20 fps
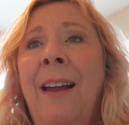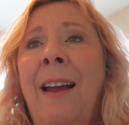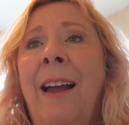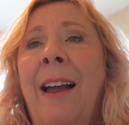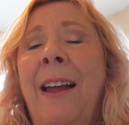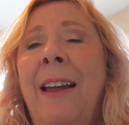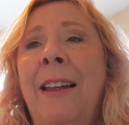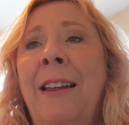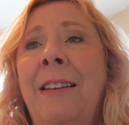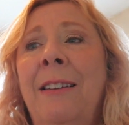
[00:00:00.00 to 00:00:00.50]

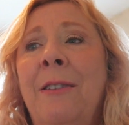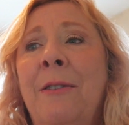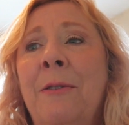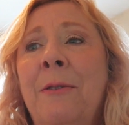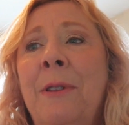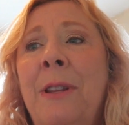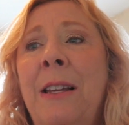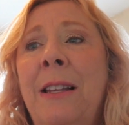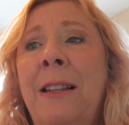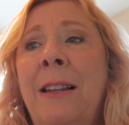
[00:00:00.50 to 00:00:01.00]
I
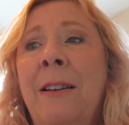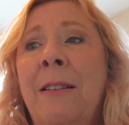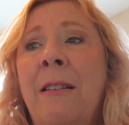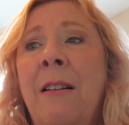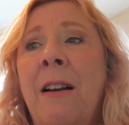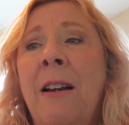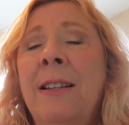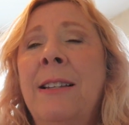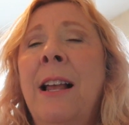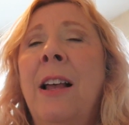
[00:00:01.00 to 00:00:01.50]
know that
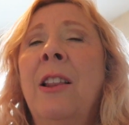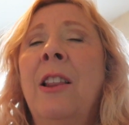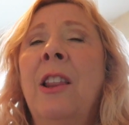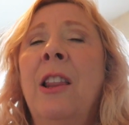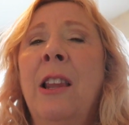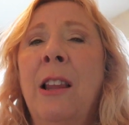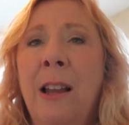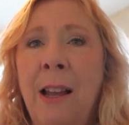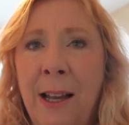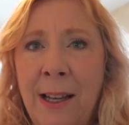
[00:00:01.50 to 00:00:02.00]
there is a
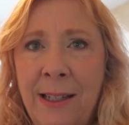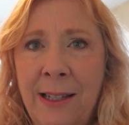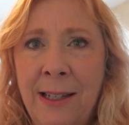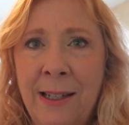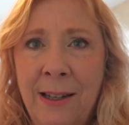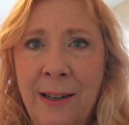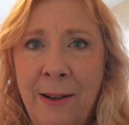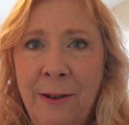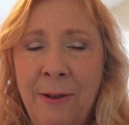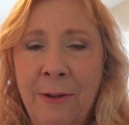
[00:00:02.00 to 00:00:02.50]
lot
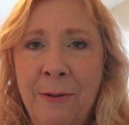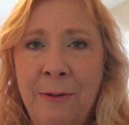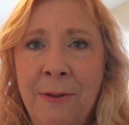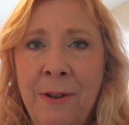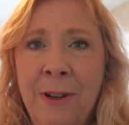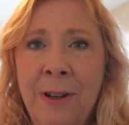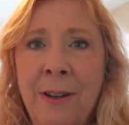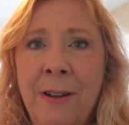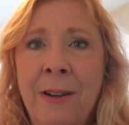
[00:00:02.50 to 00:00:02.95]
to know,